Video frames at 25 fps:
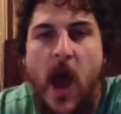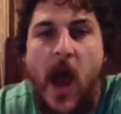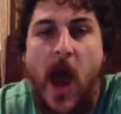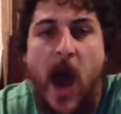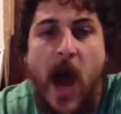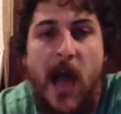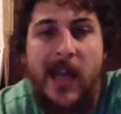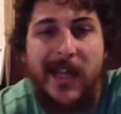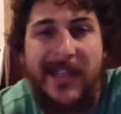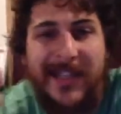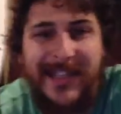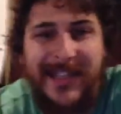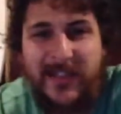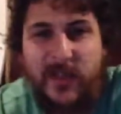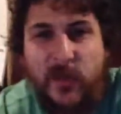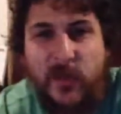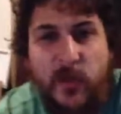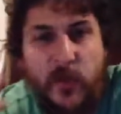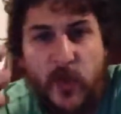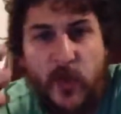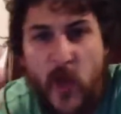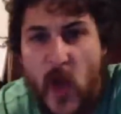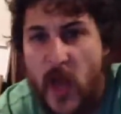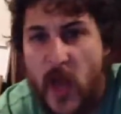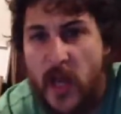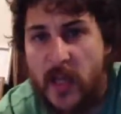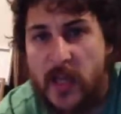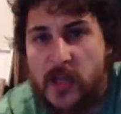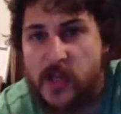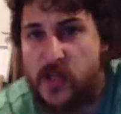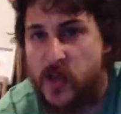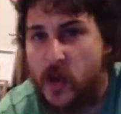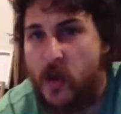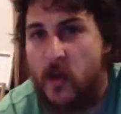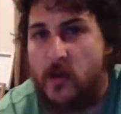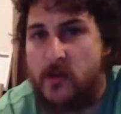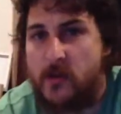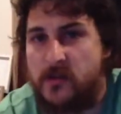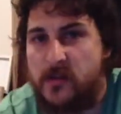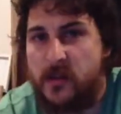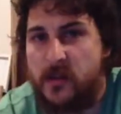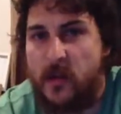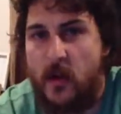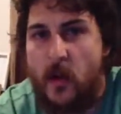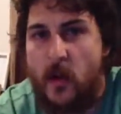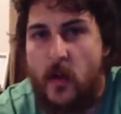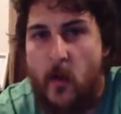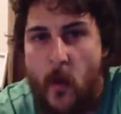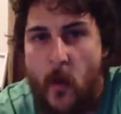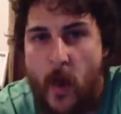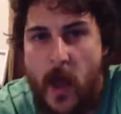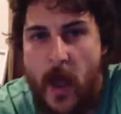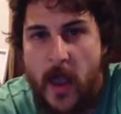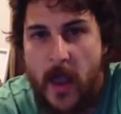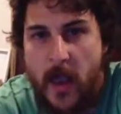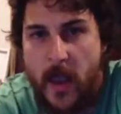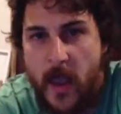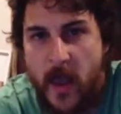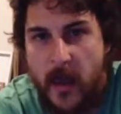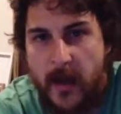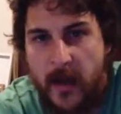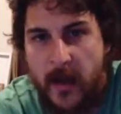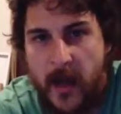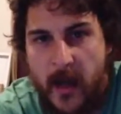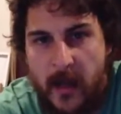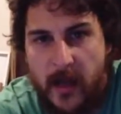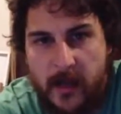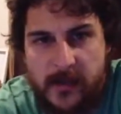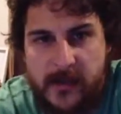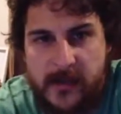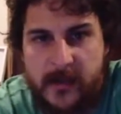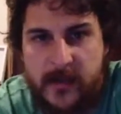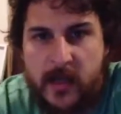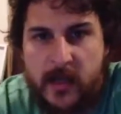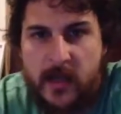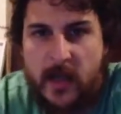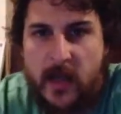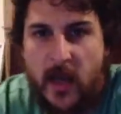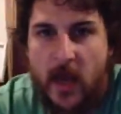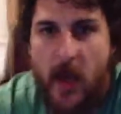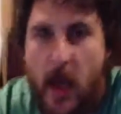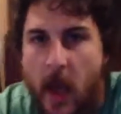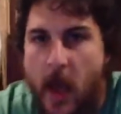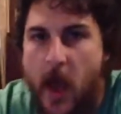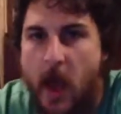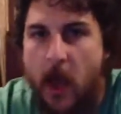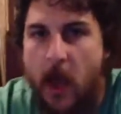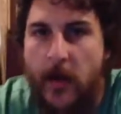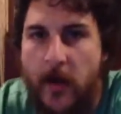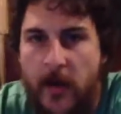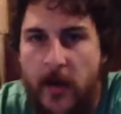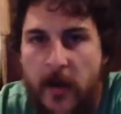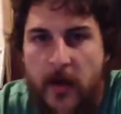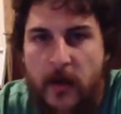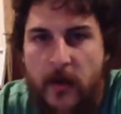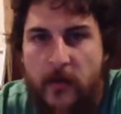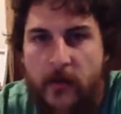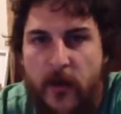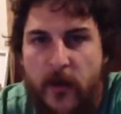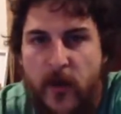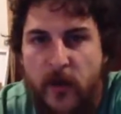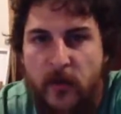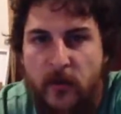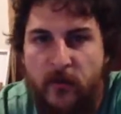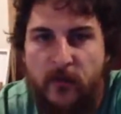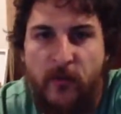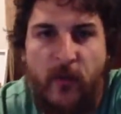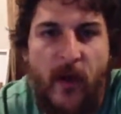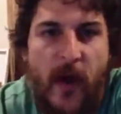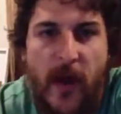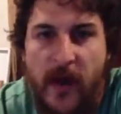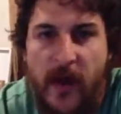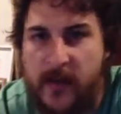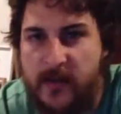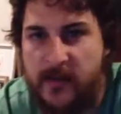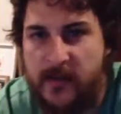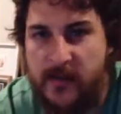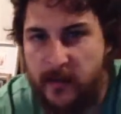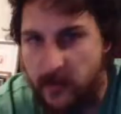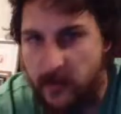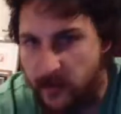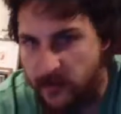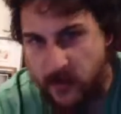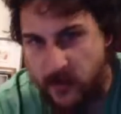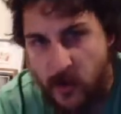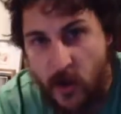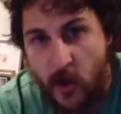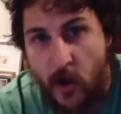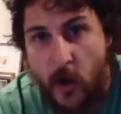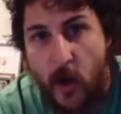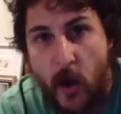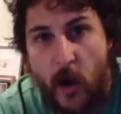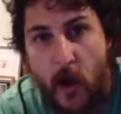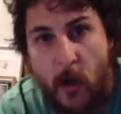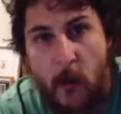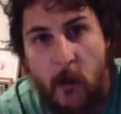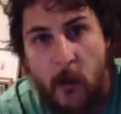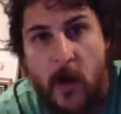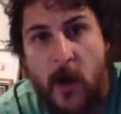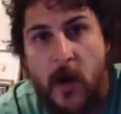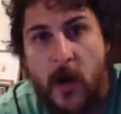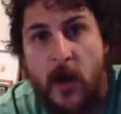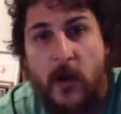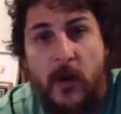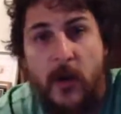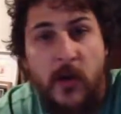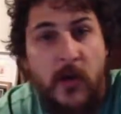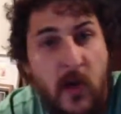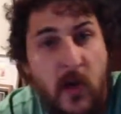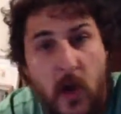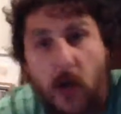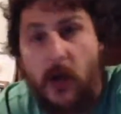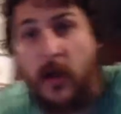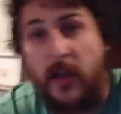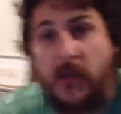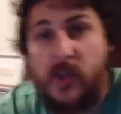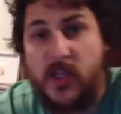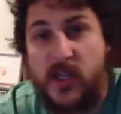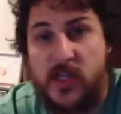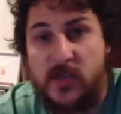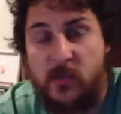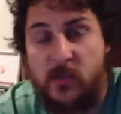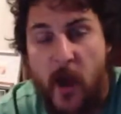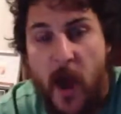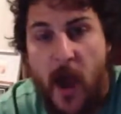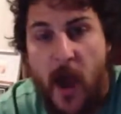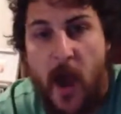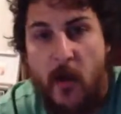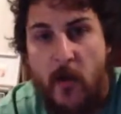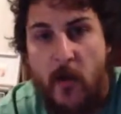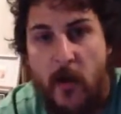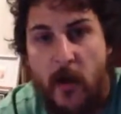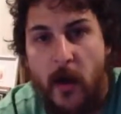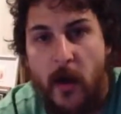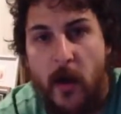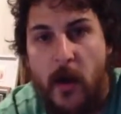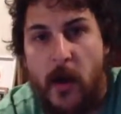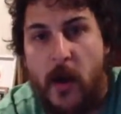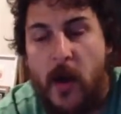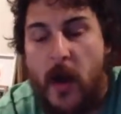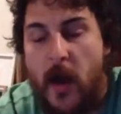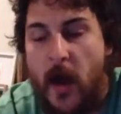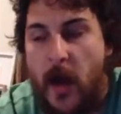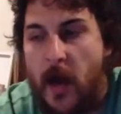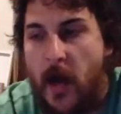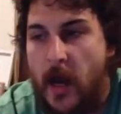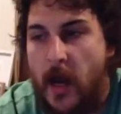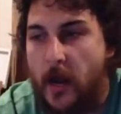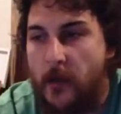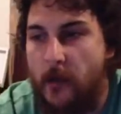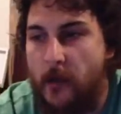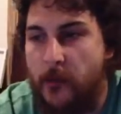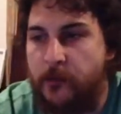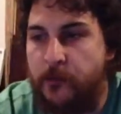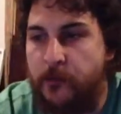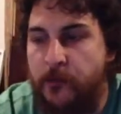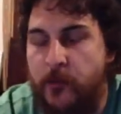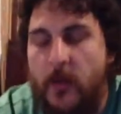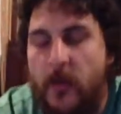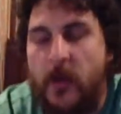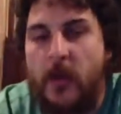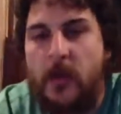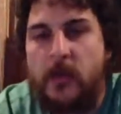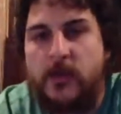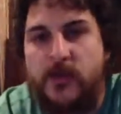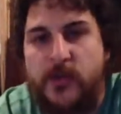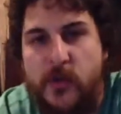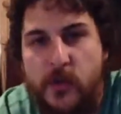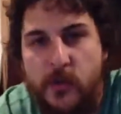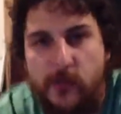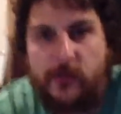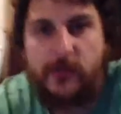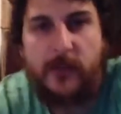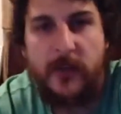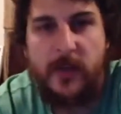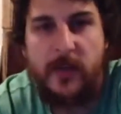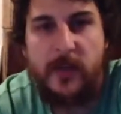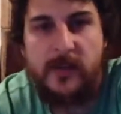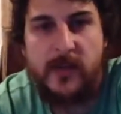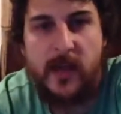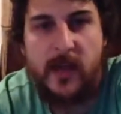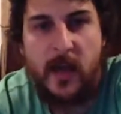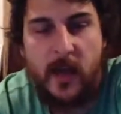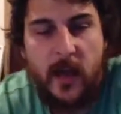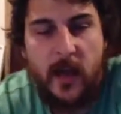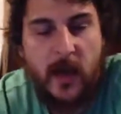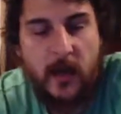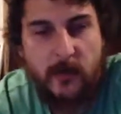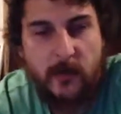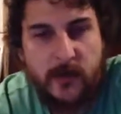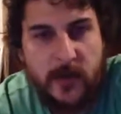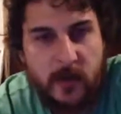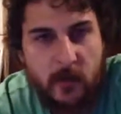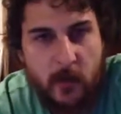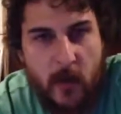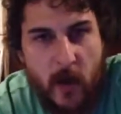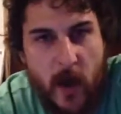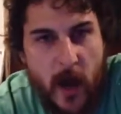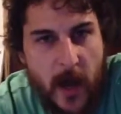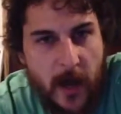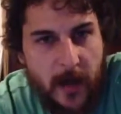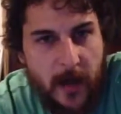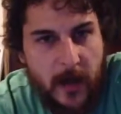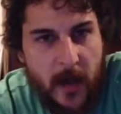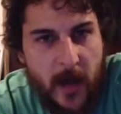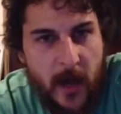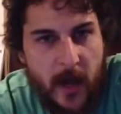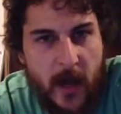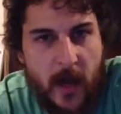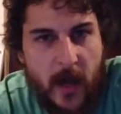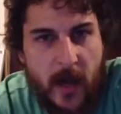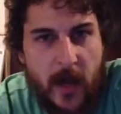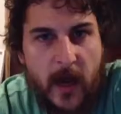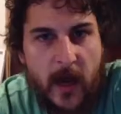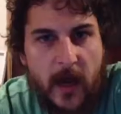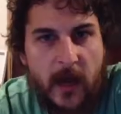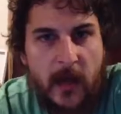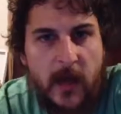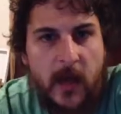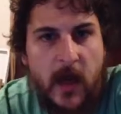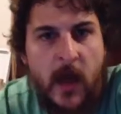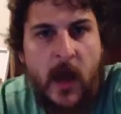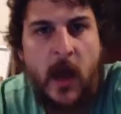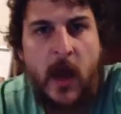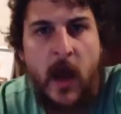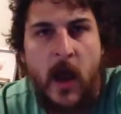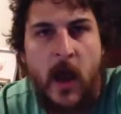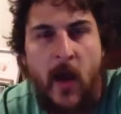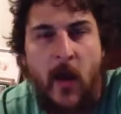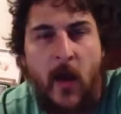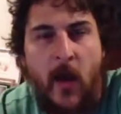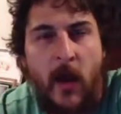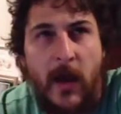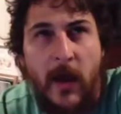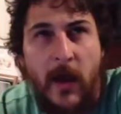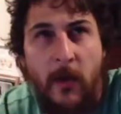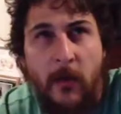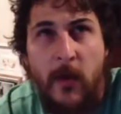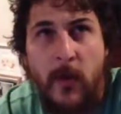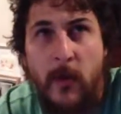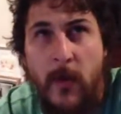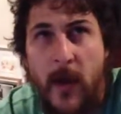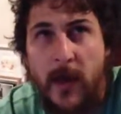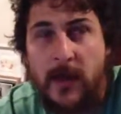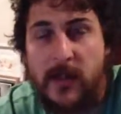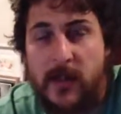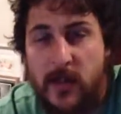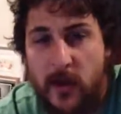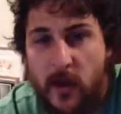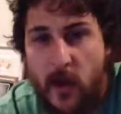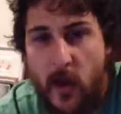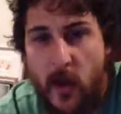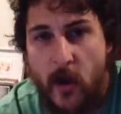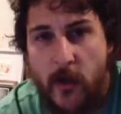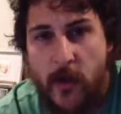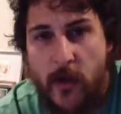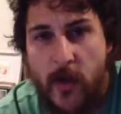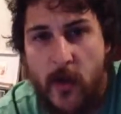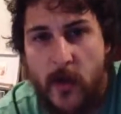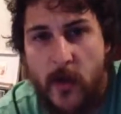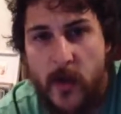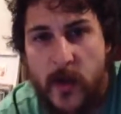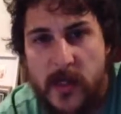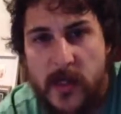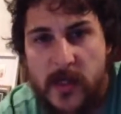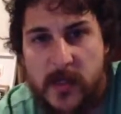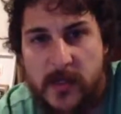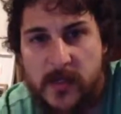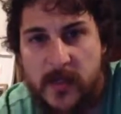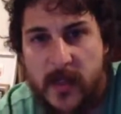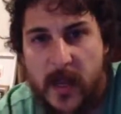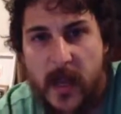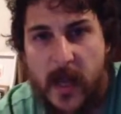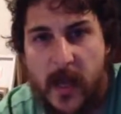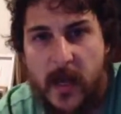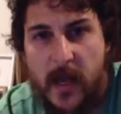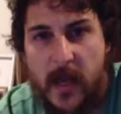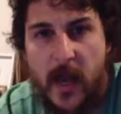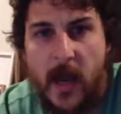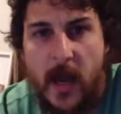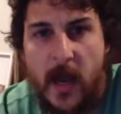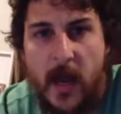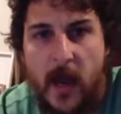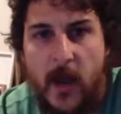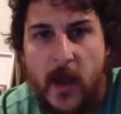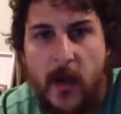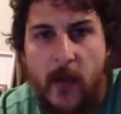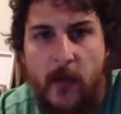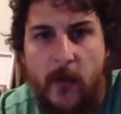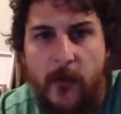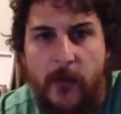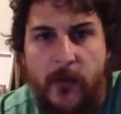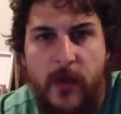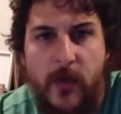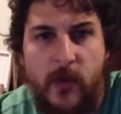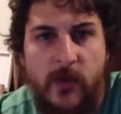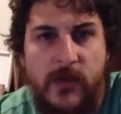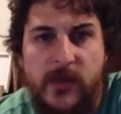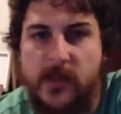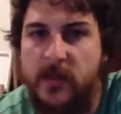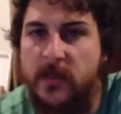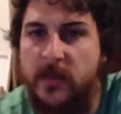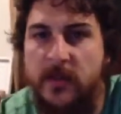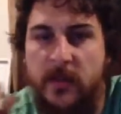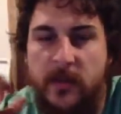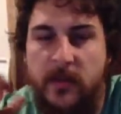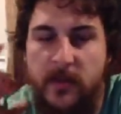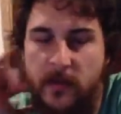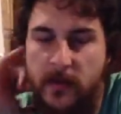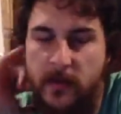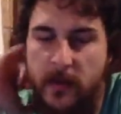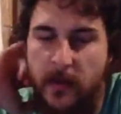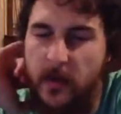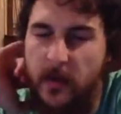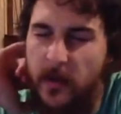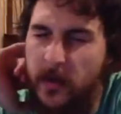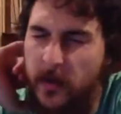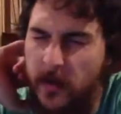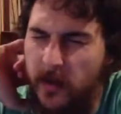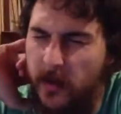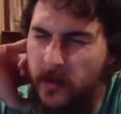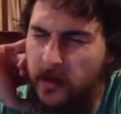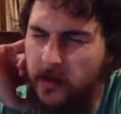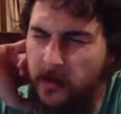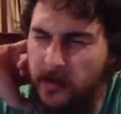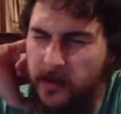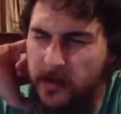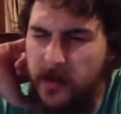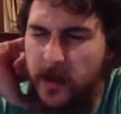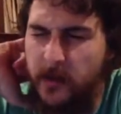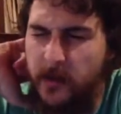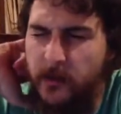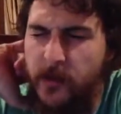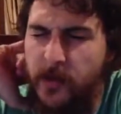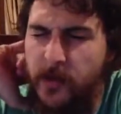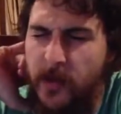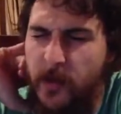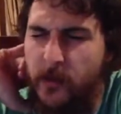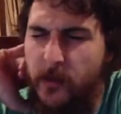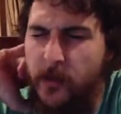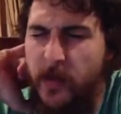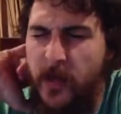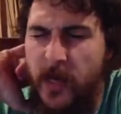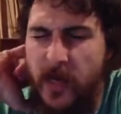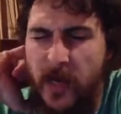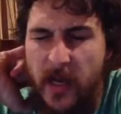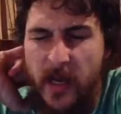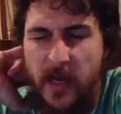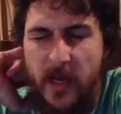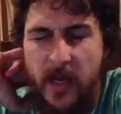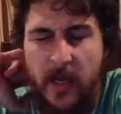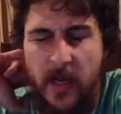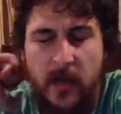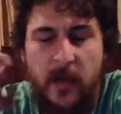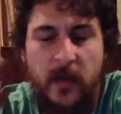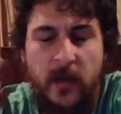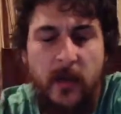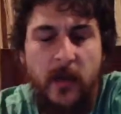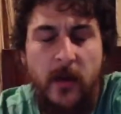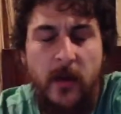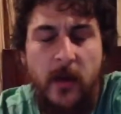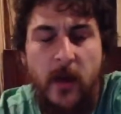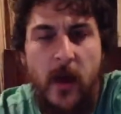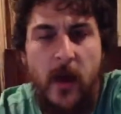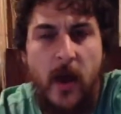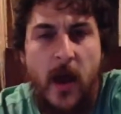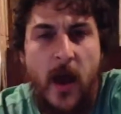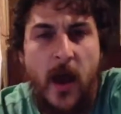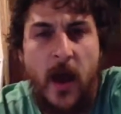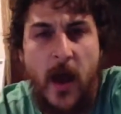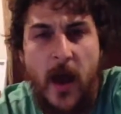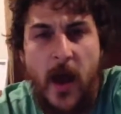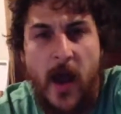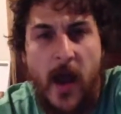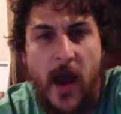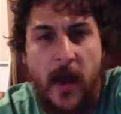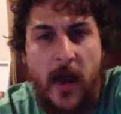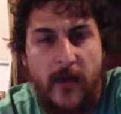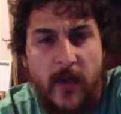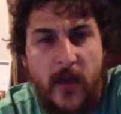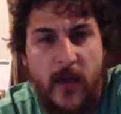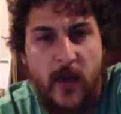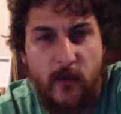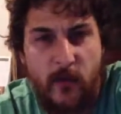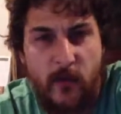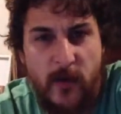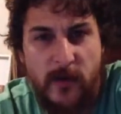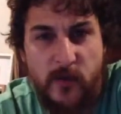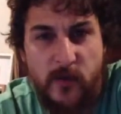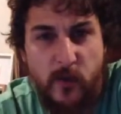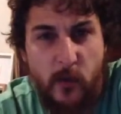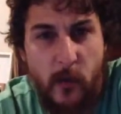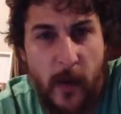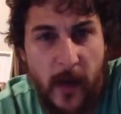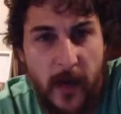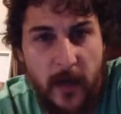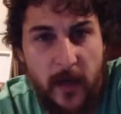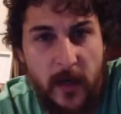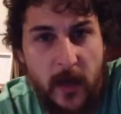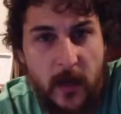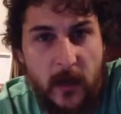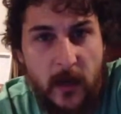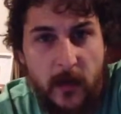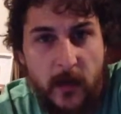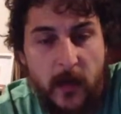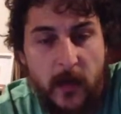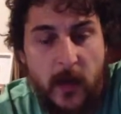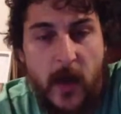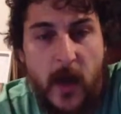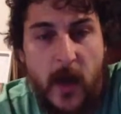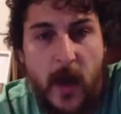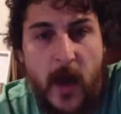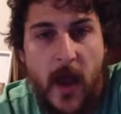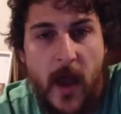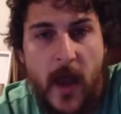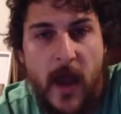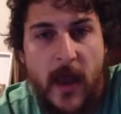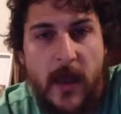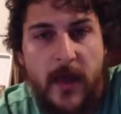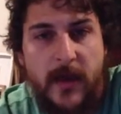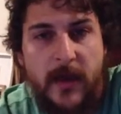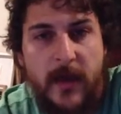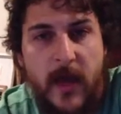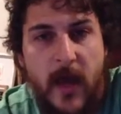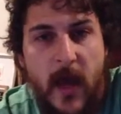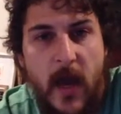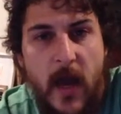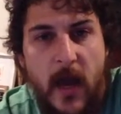a little knowledge goes a long way, and hence the phrase or the term "knowledge is power." Two things that come to mind are a couple of months ago there was the WWE their WrestleMania. And